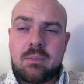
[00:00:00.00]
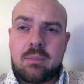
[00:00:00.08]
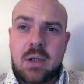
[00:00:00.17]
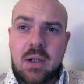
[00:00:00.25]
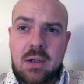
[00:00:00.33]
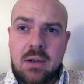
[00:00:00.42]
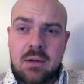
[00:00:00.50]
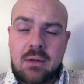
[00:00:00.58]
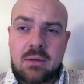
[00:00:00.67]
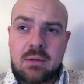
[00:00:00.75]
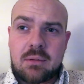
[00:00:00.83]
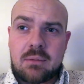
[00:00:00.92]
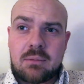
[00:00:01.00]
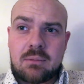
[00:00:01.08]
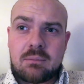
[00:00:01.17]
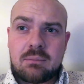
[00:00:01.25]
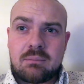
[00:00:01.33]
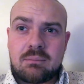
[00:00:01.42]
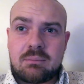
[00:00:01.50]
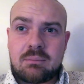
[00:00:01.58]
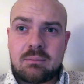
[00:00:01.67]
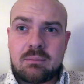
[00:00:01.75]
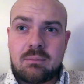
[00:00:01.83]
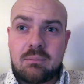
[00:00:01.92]
bio,
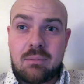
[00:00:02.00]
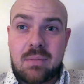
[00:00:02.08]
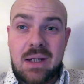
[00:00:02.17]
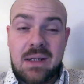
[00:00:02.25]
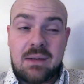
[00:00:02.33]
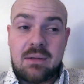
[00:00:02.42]
made